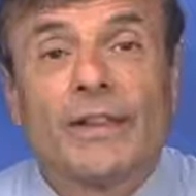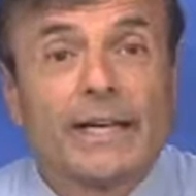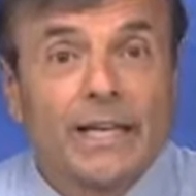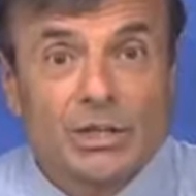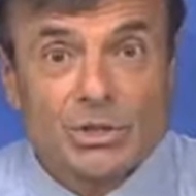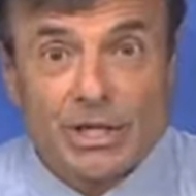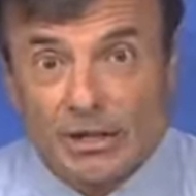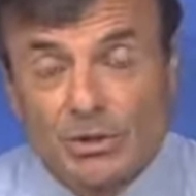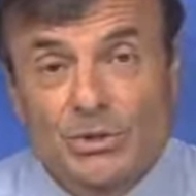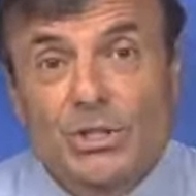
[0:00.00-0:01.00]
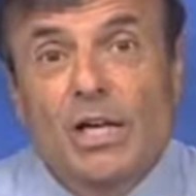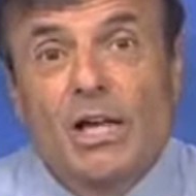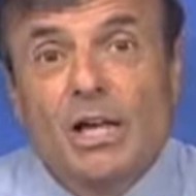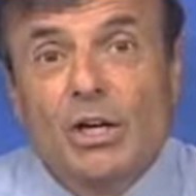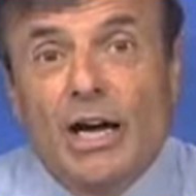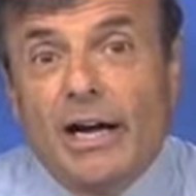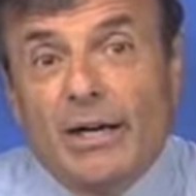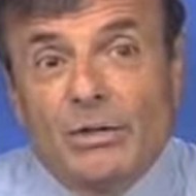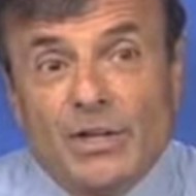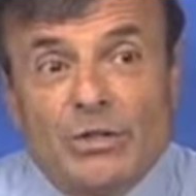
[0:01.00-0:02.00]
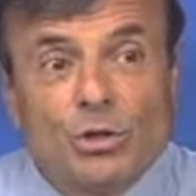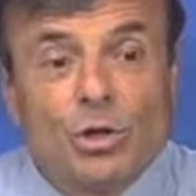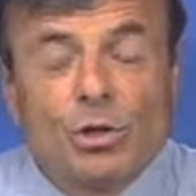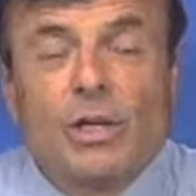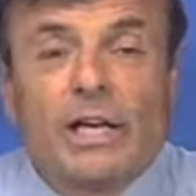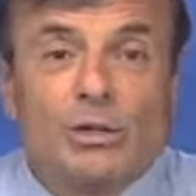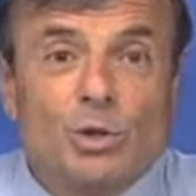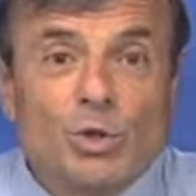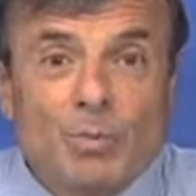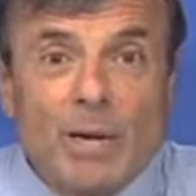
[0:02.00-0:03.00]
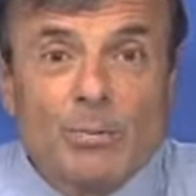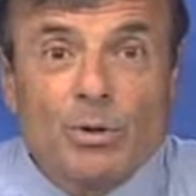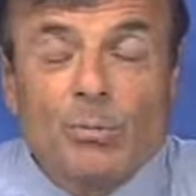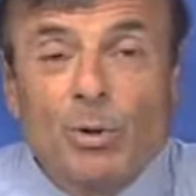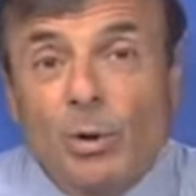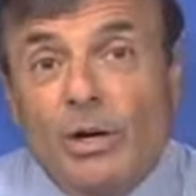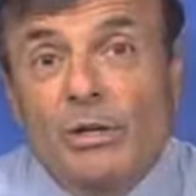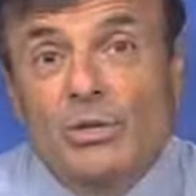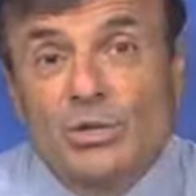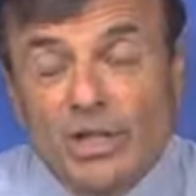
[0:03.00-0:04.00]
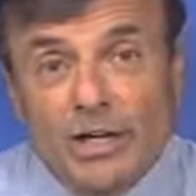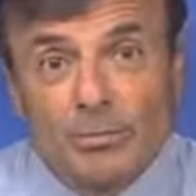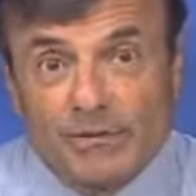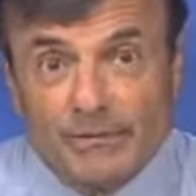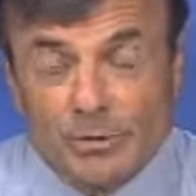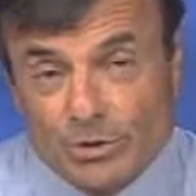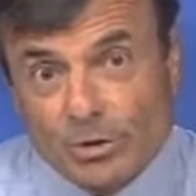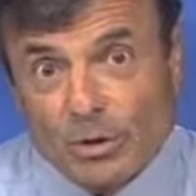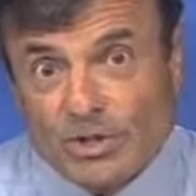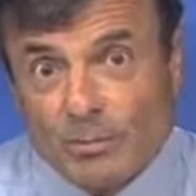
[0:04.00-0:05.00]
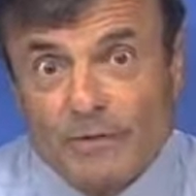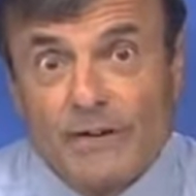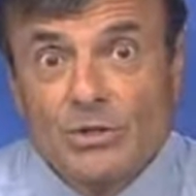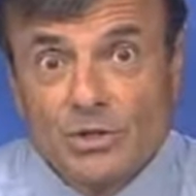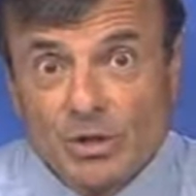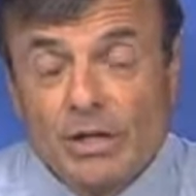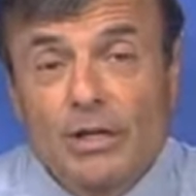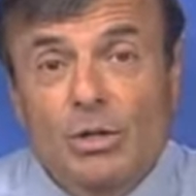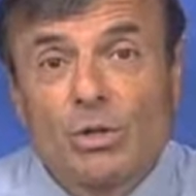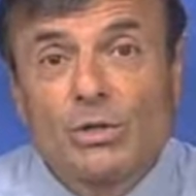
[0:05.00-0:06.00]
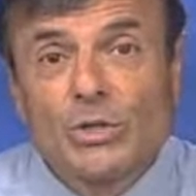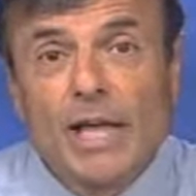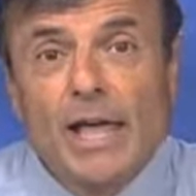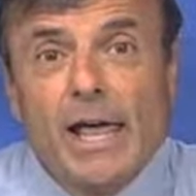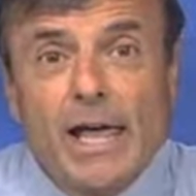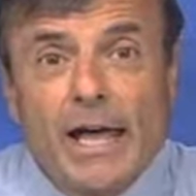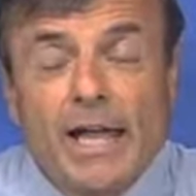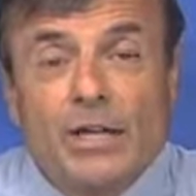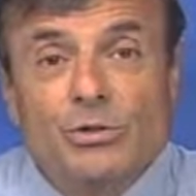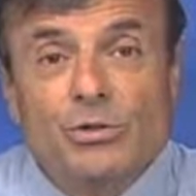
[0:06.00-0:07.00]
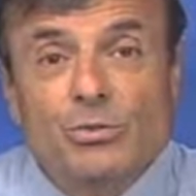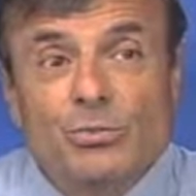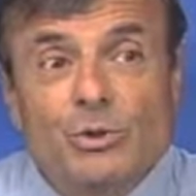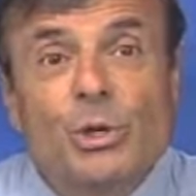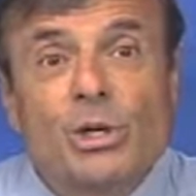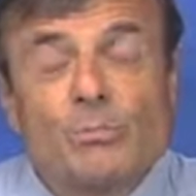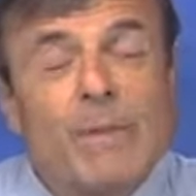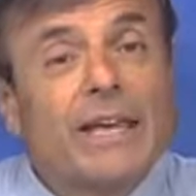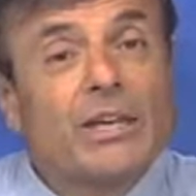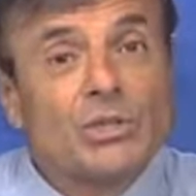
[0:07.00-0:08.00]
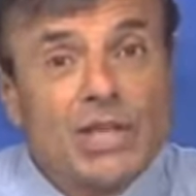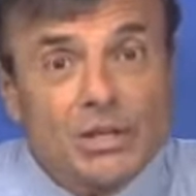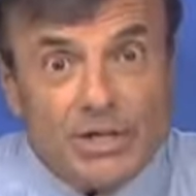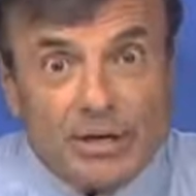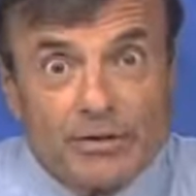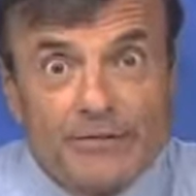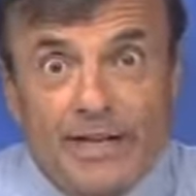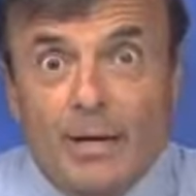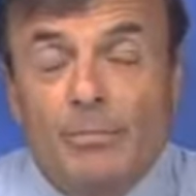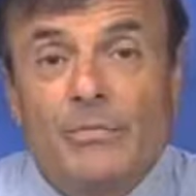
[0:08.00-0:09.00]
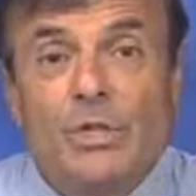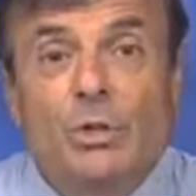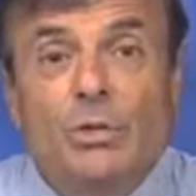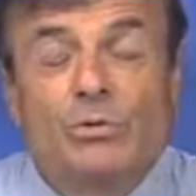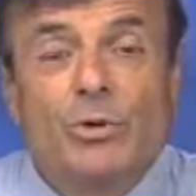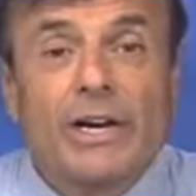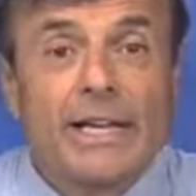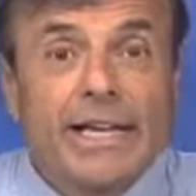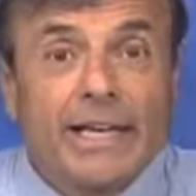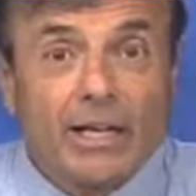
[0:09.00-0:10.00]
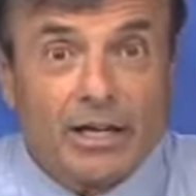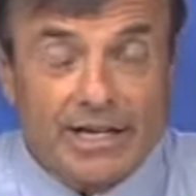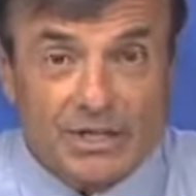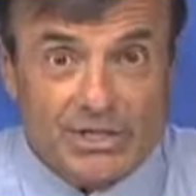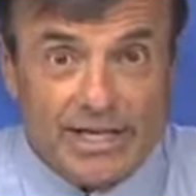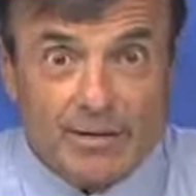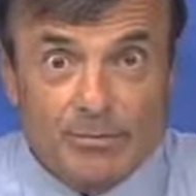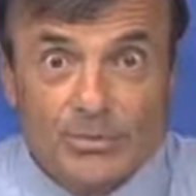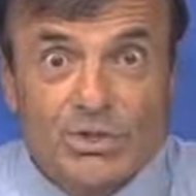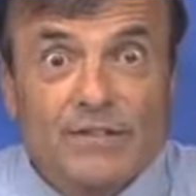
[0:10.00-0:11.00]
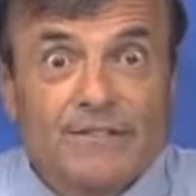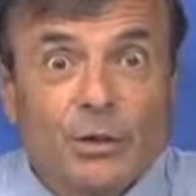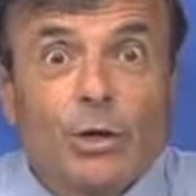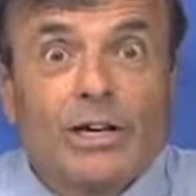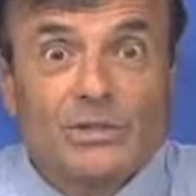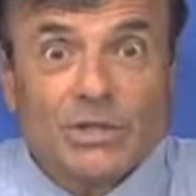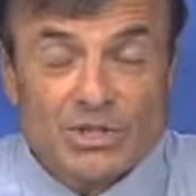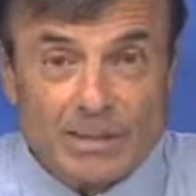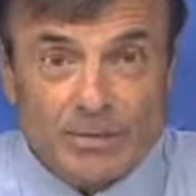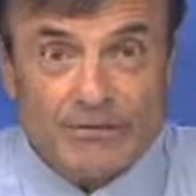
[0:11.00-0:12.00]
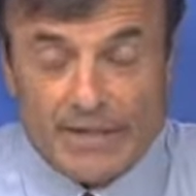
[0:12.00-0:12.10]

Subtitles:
thinking skills so that you could look at newspaper reports, journals and professional articles, and you could make sense out of them. You could try to analyze them, see flaws in some of